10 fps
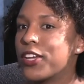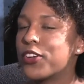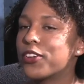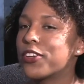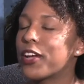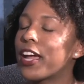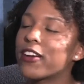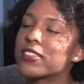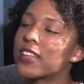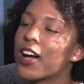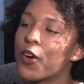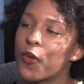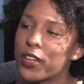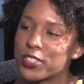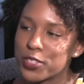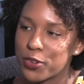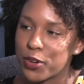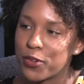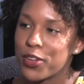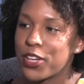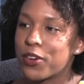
your hair is not going to grow.